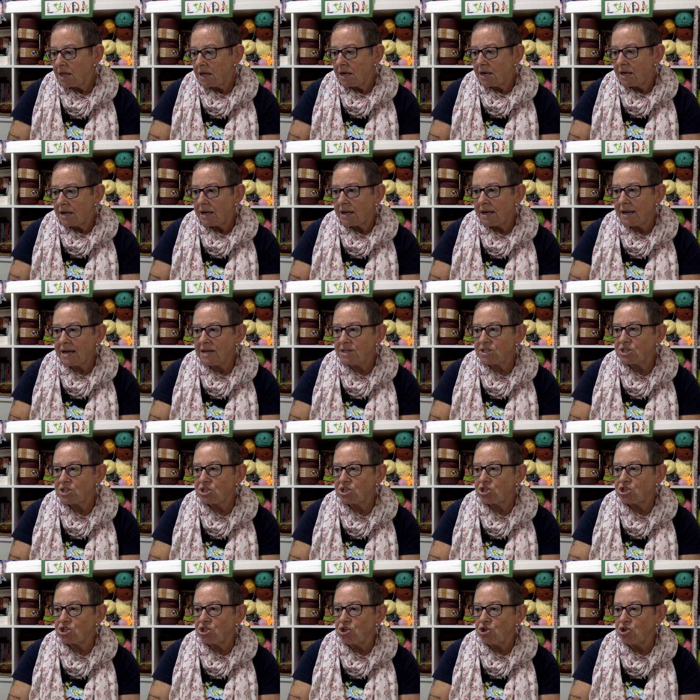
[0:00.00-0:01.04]
Let's
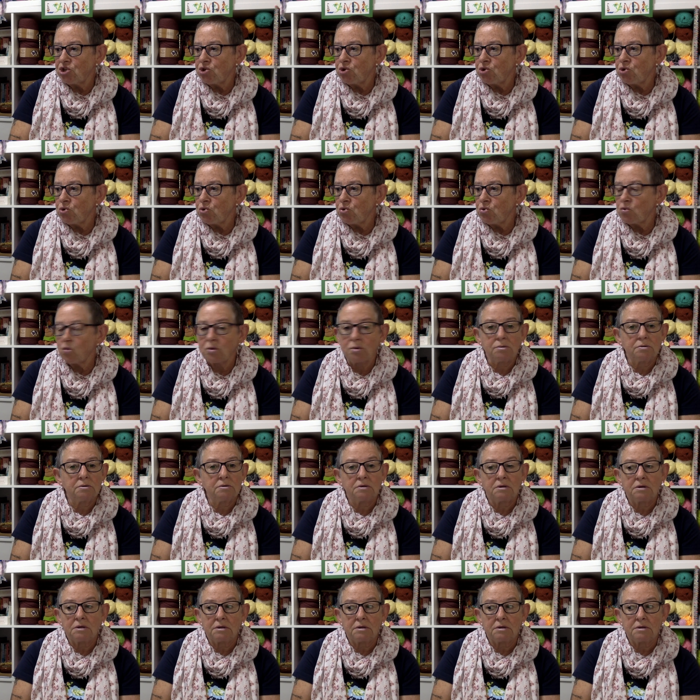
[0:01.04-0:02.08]
do
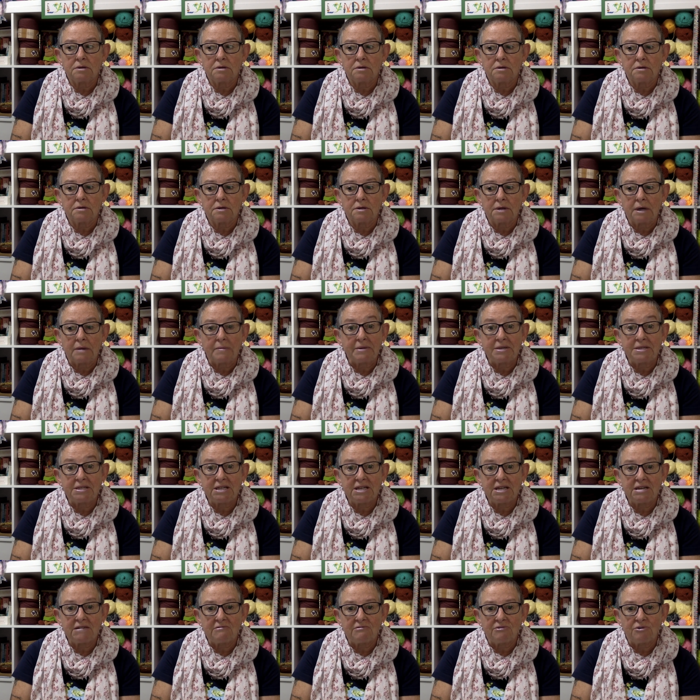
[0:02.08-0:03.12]
a
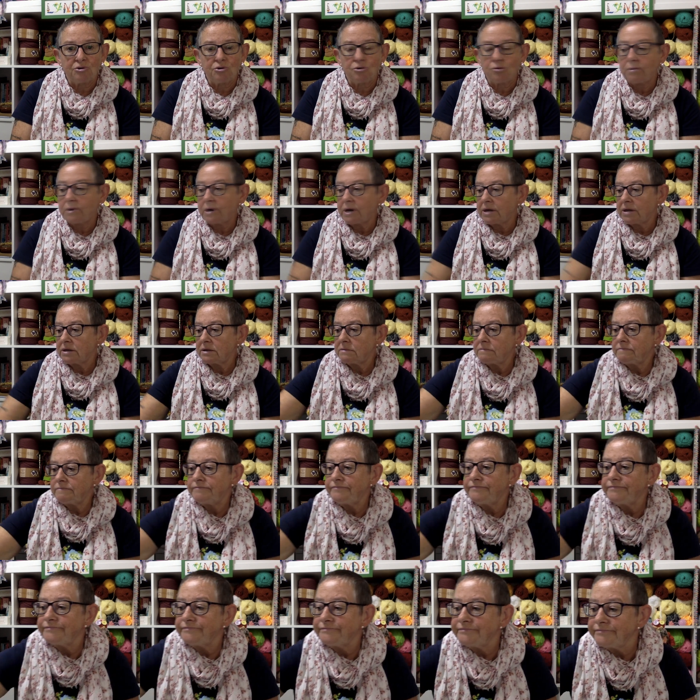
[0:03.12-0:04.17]
material one.
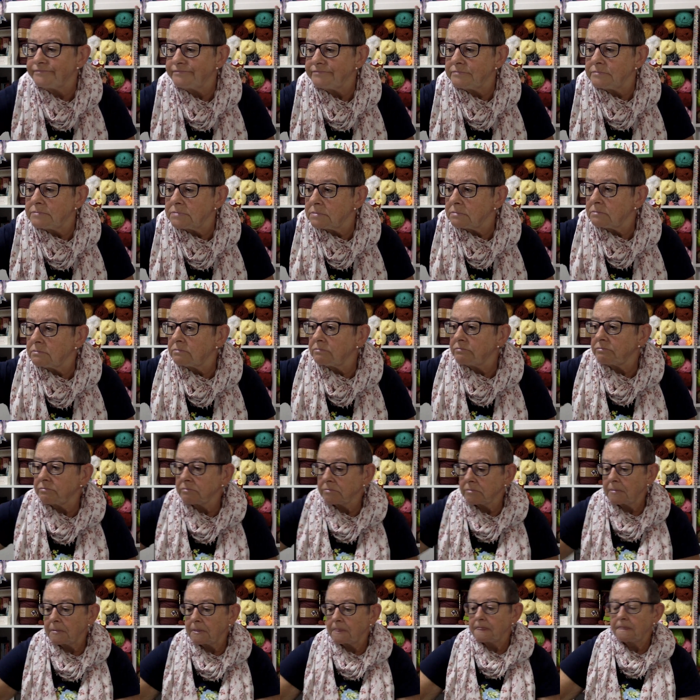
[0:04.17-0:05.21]

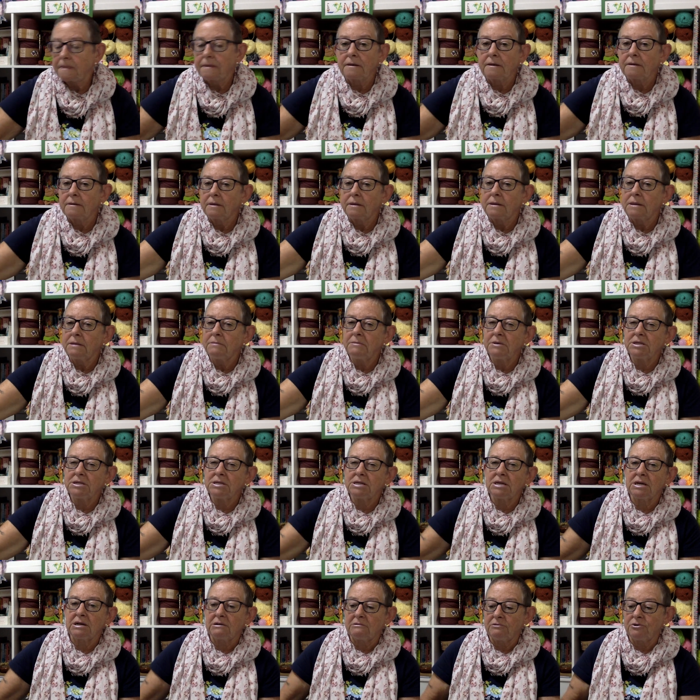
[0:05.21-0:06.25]
The
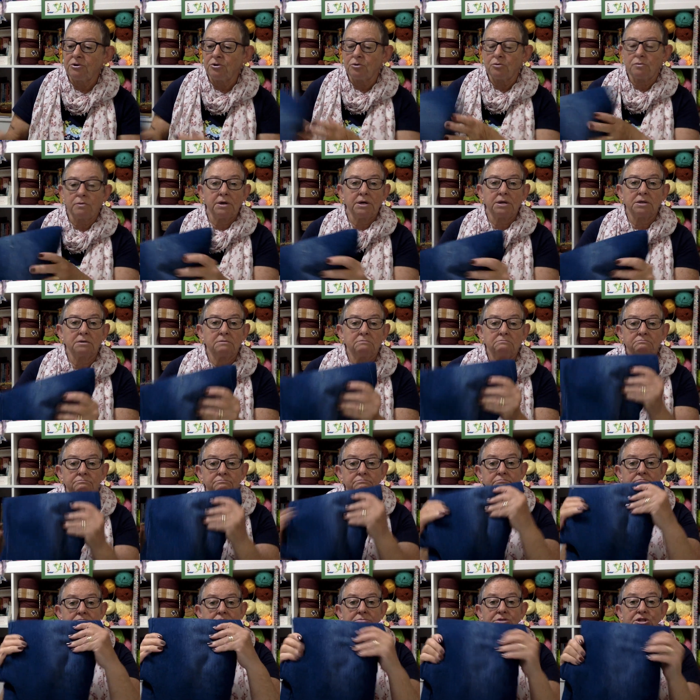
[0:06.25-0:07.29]
material one.
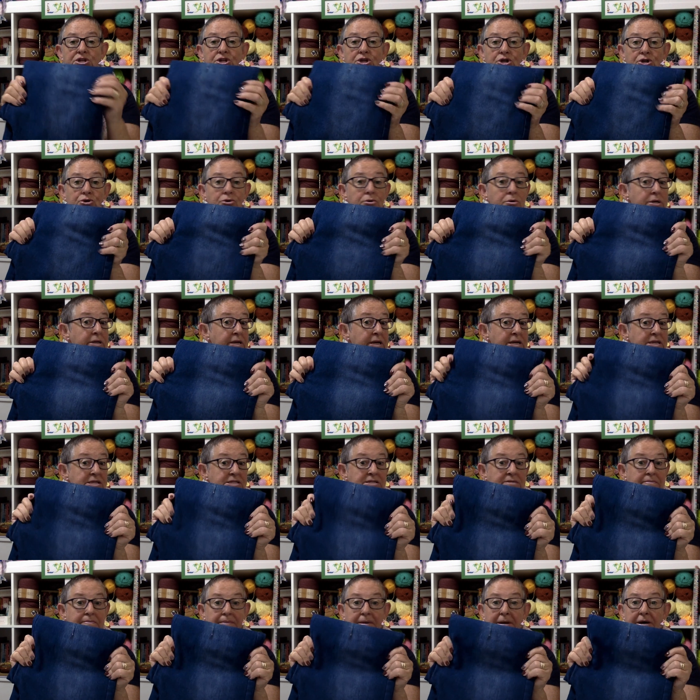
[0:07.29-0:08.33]
To you, an
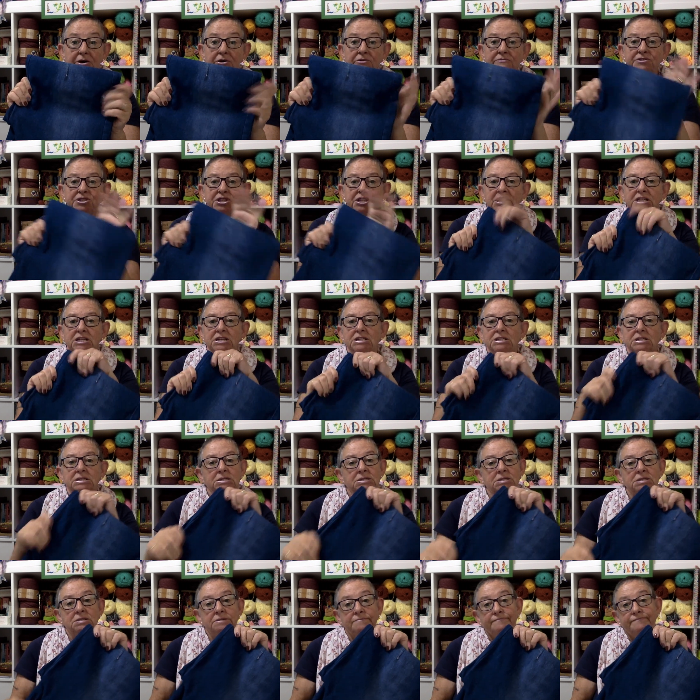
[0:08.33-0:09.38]
innocent pair of
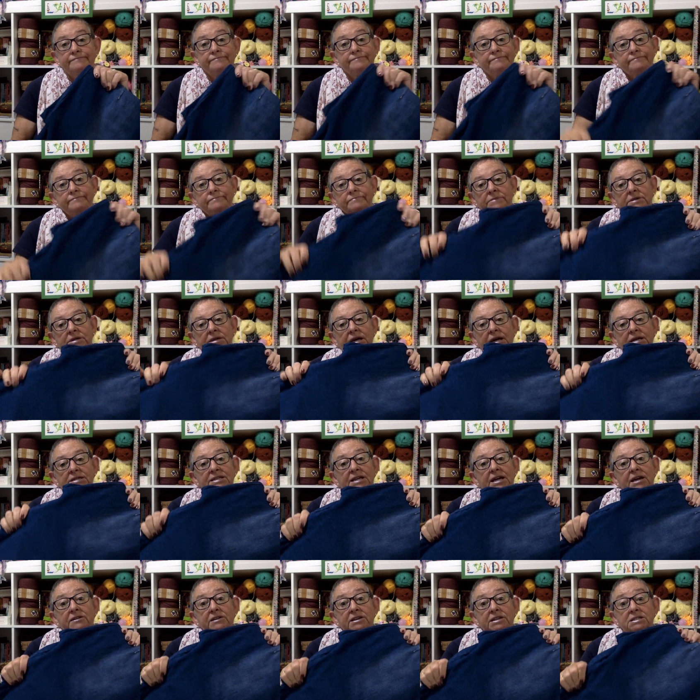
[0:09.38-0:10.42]
jeans. That's
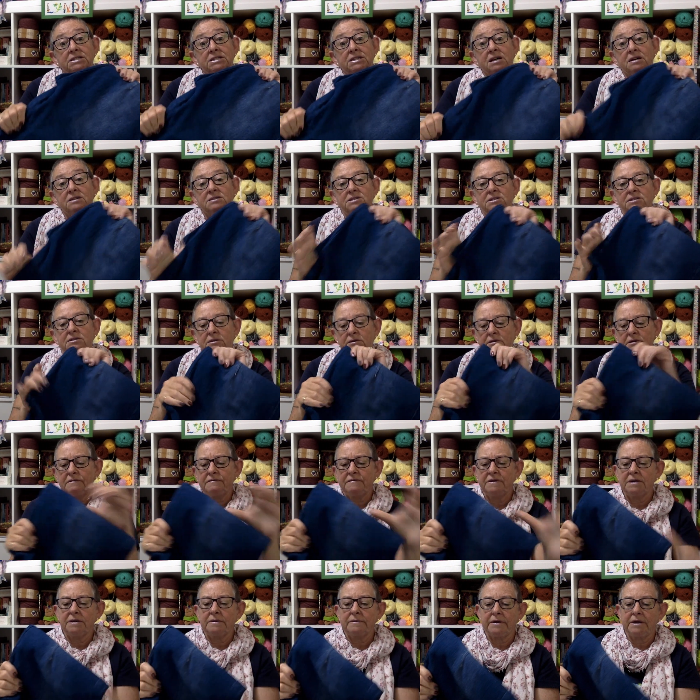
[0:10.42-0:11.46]
how they started life
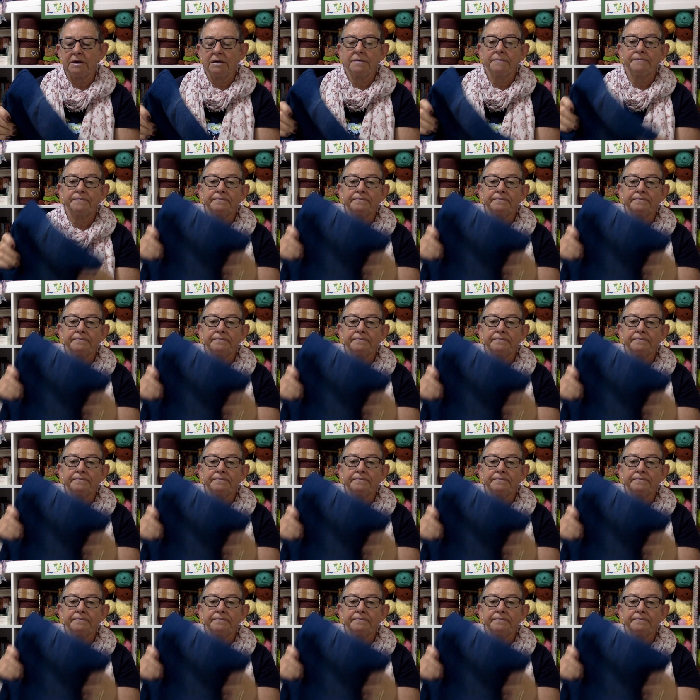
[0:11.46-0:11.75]
anyway.